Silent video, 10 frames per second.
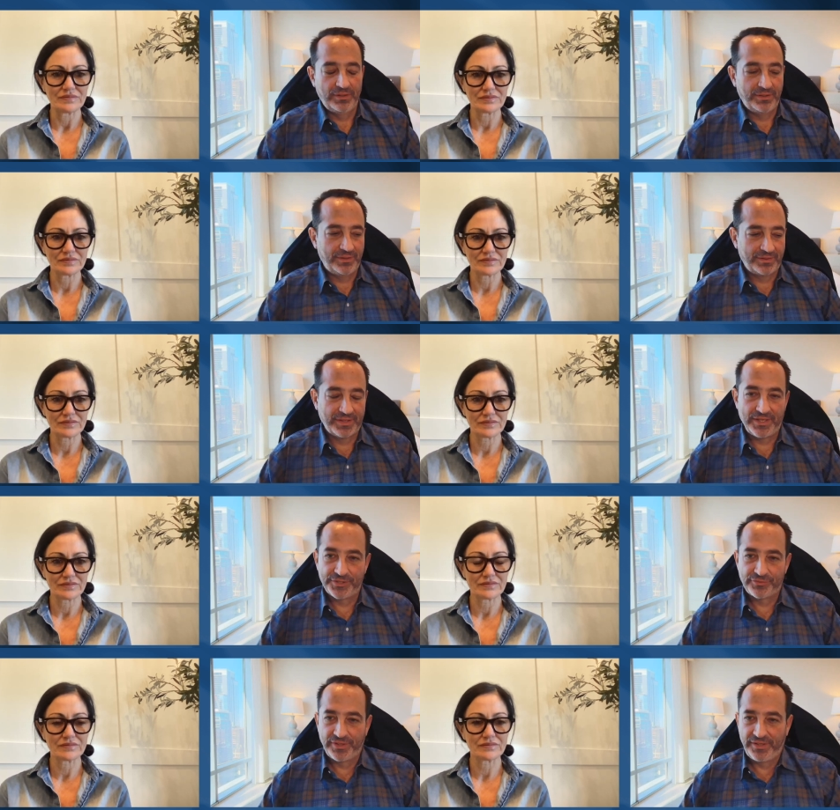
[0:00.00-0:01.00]
Speaker 1: uh,
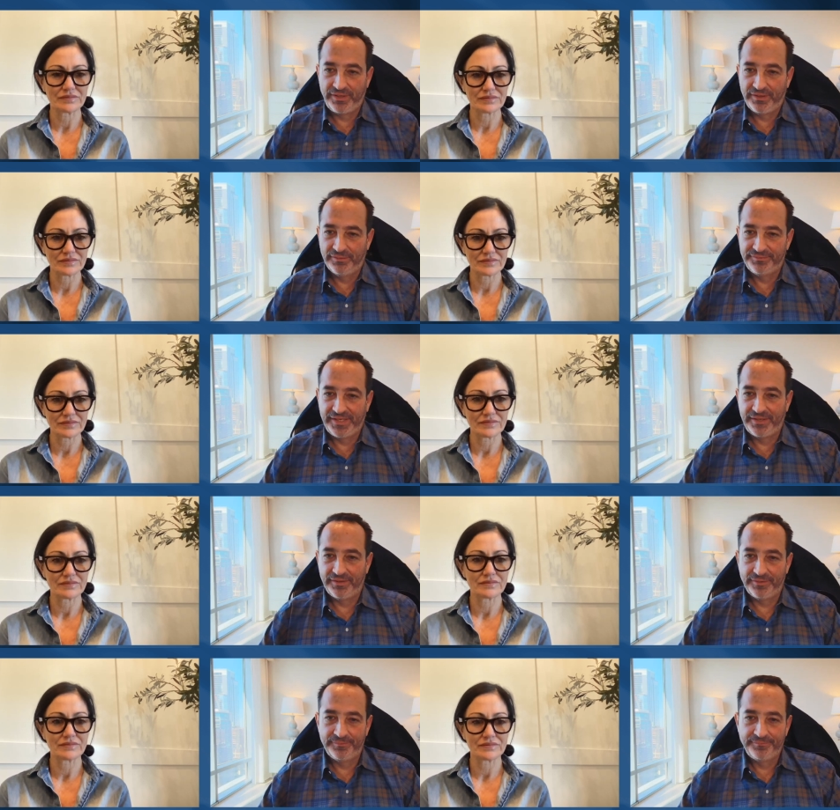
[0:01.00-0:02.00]
cadre of
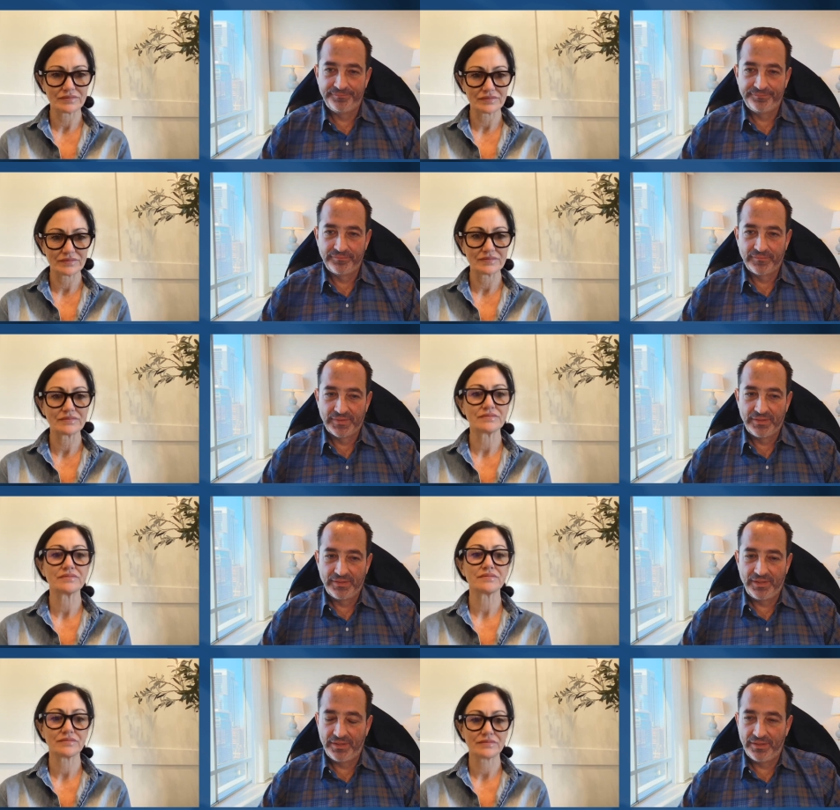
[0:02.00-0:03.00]
data
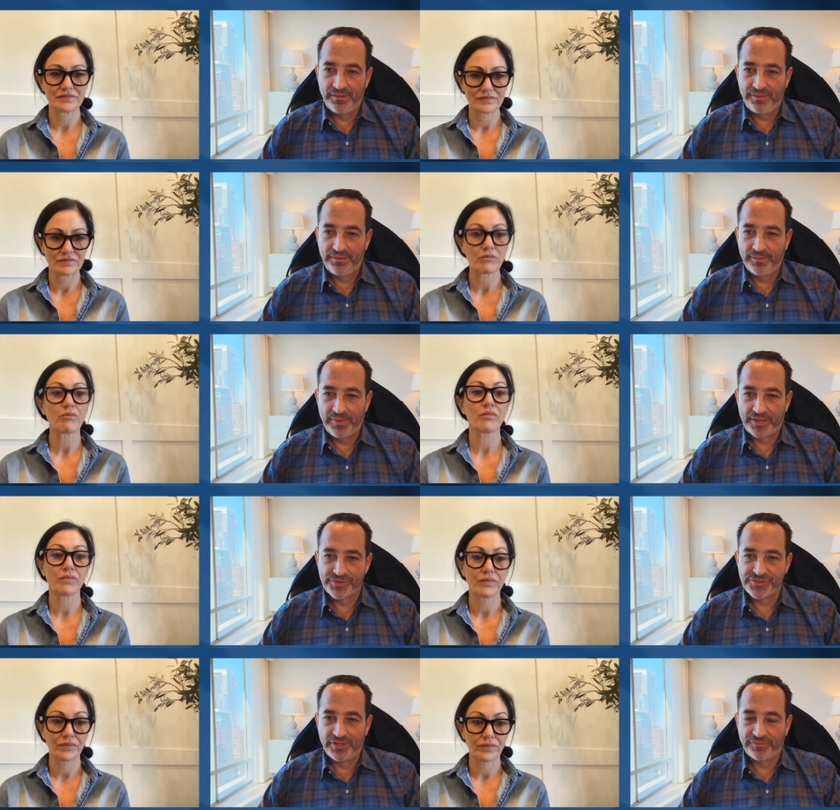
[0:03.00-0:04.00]
uh, the
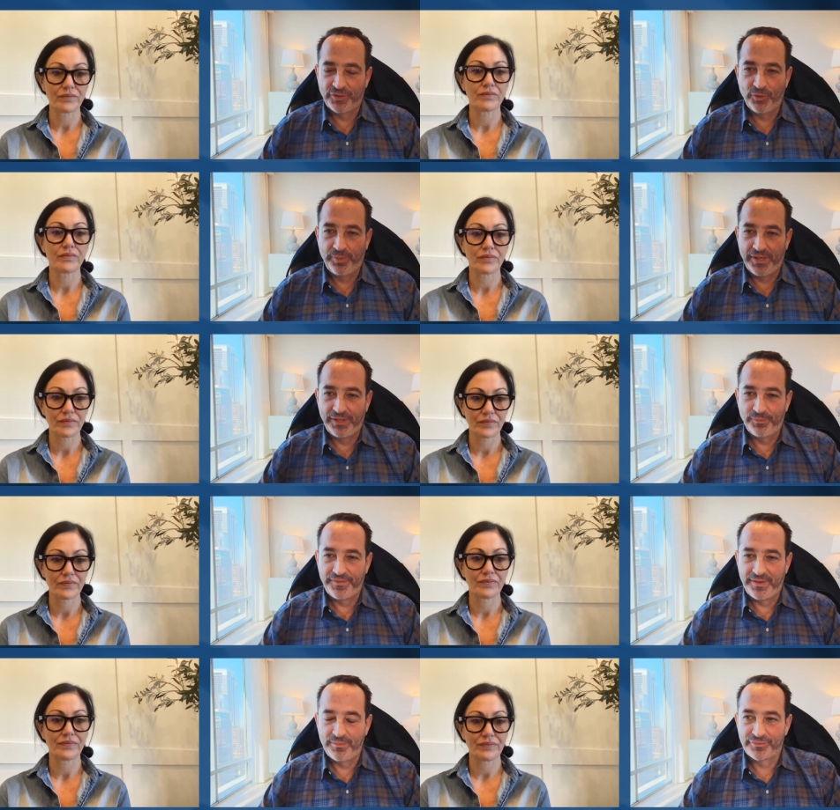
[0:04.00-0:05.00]
Microsoft Copilot
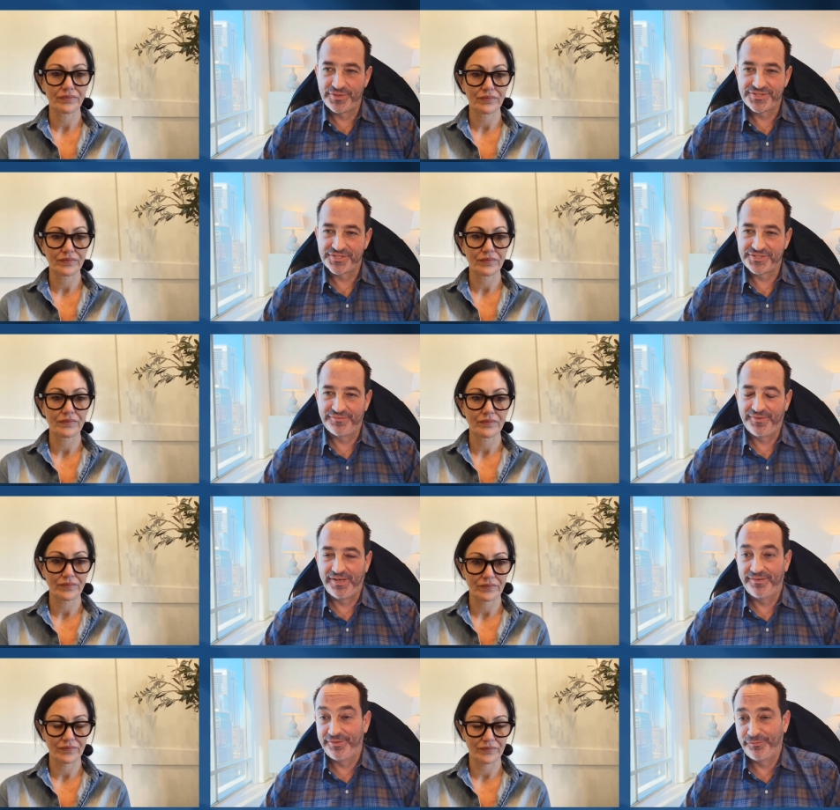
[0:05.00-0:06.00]
with
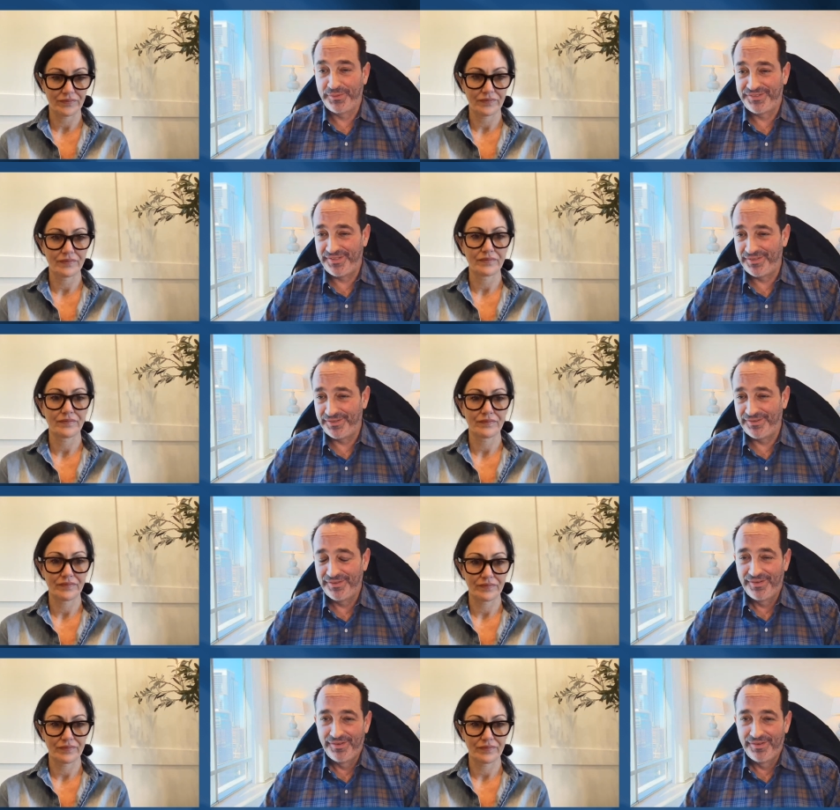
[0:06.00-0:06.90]
M365, and if we did,